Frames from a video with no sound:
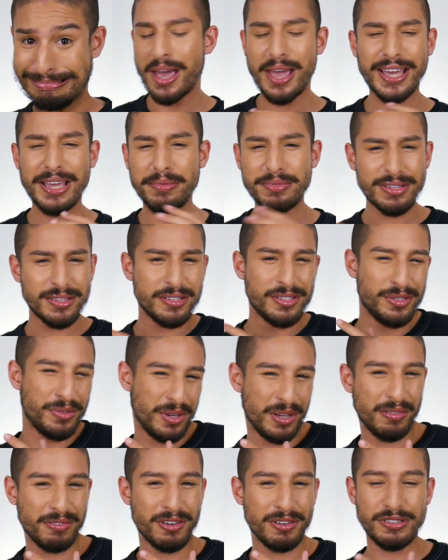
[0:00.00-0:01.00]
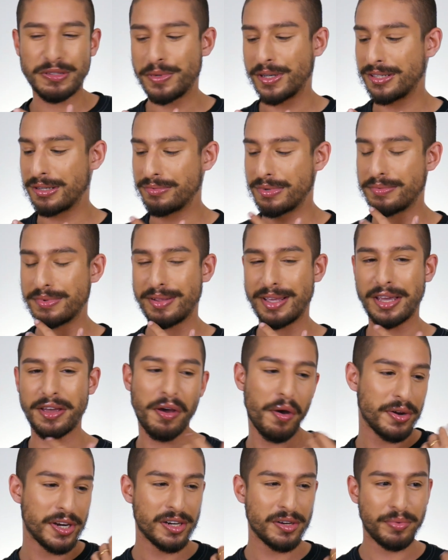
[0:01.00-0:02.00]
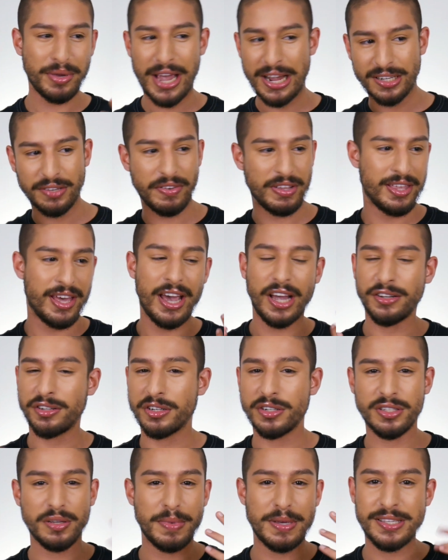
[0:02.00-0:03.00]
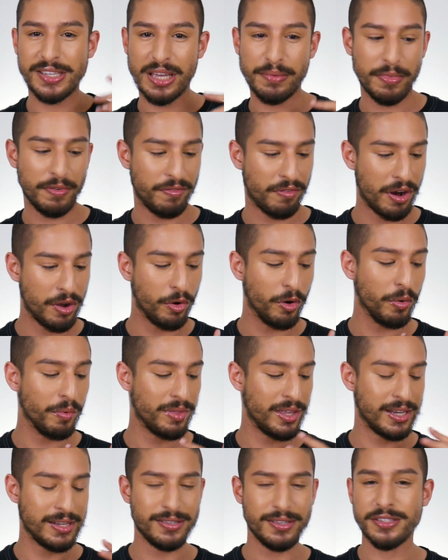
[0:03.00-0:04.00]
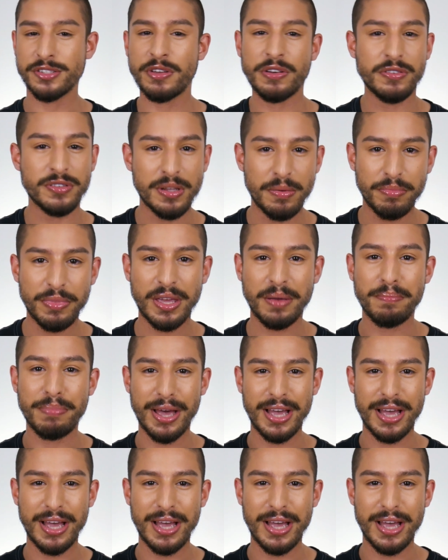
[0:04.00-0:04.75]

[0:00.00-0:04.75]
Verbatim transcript: I keep it in the studio though, just because sometimes I'm like, oh, I need to reactivate the hydrators on my skin before I go in with like a sunscreen or something.